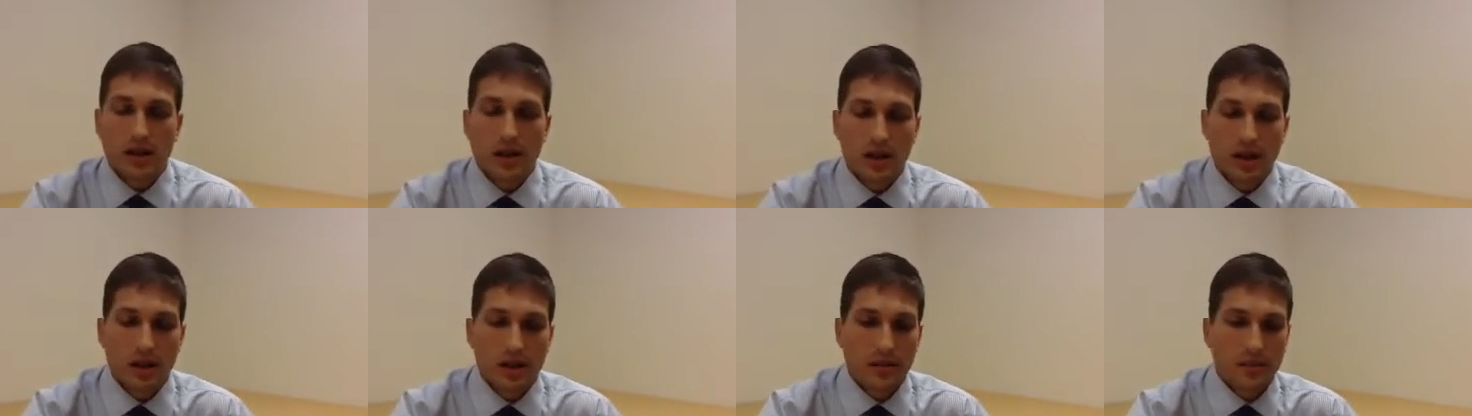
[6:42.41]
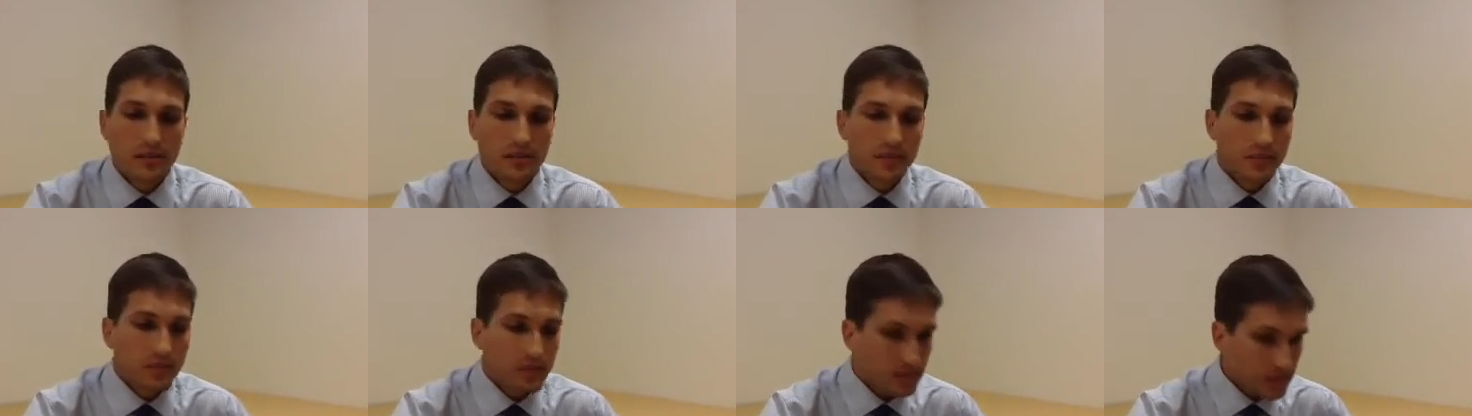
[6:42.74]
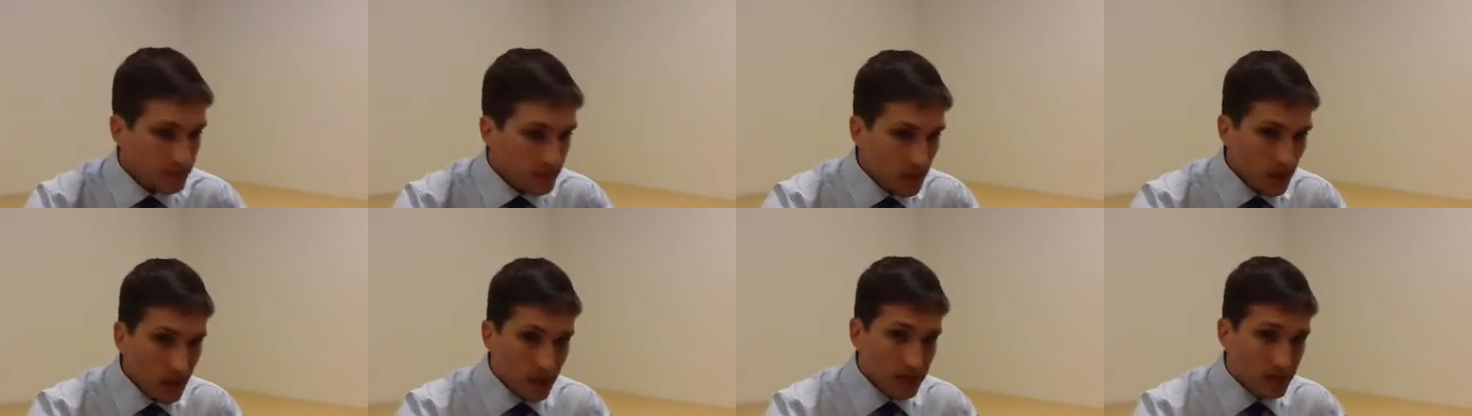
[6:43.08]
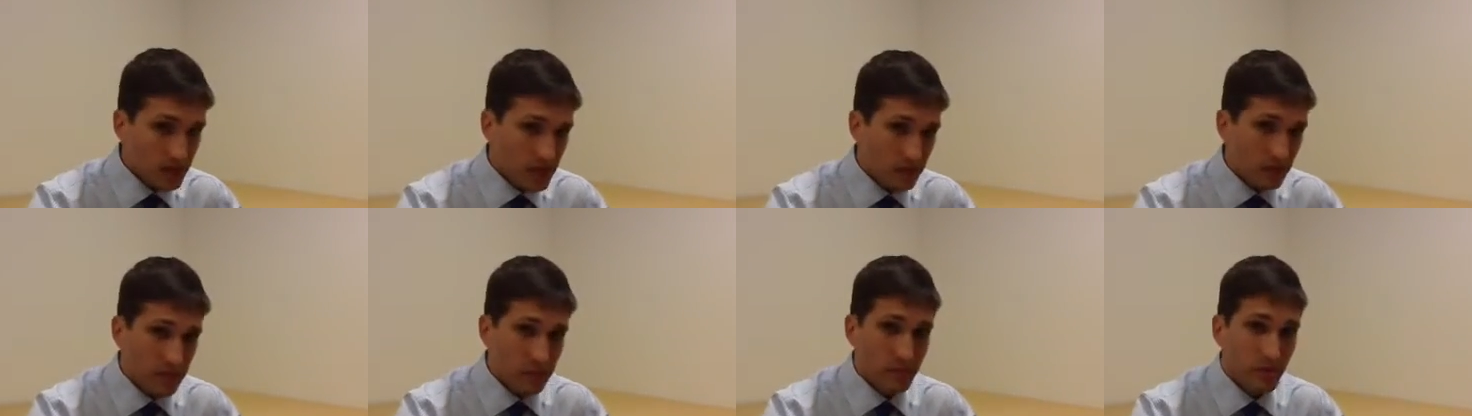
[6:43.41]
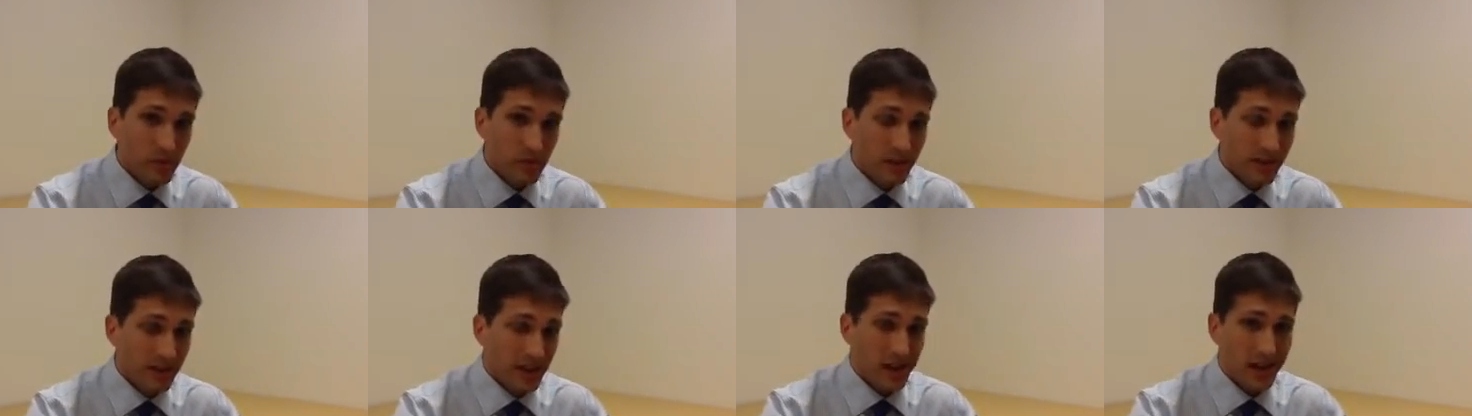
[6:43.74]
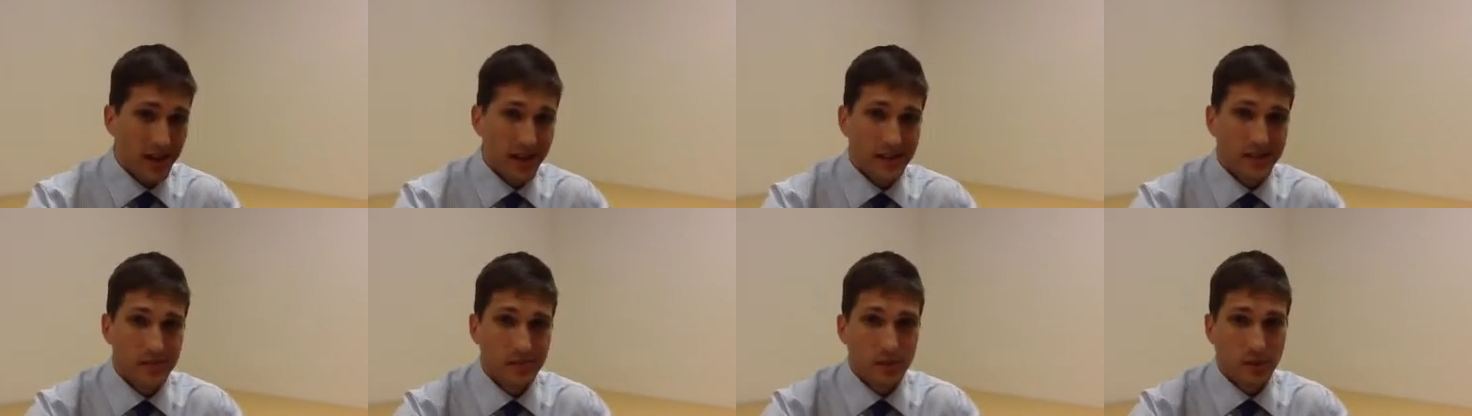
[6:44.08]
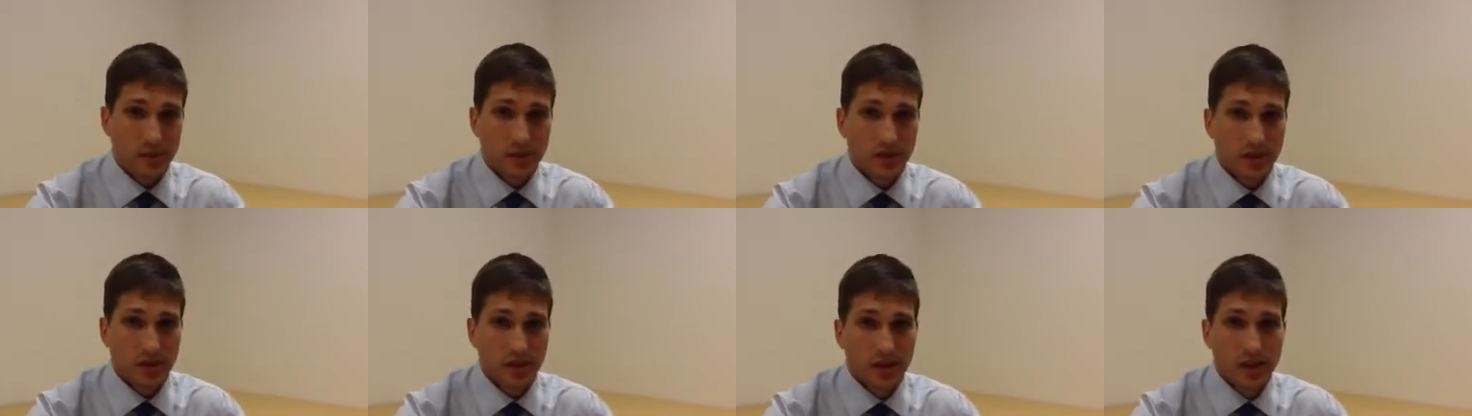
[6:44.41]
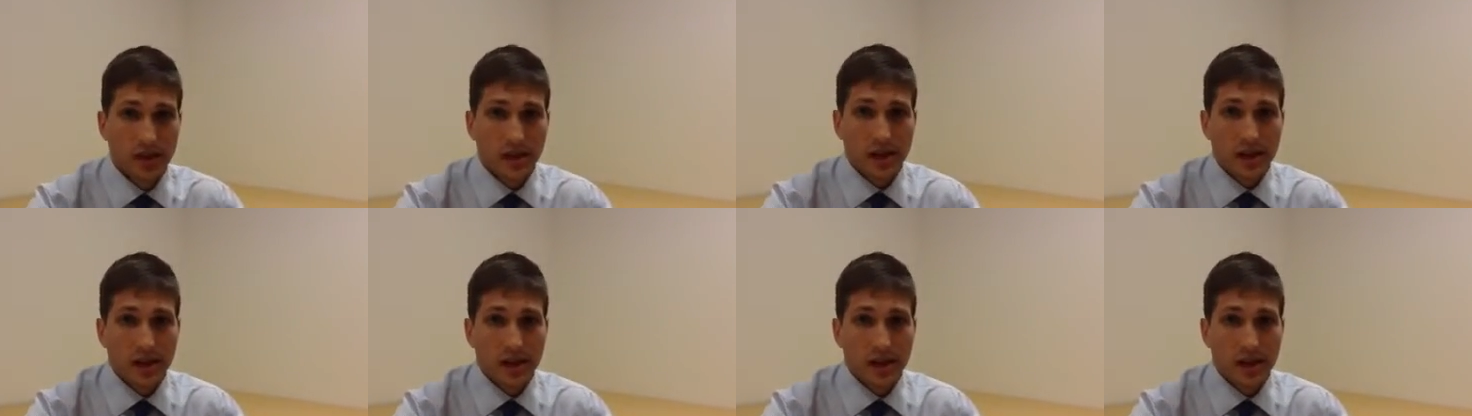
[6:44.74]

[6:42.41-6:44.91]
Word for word: um, to people in the hospital.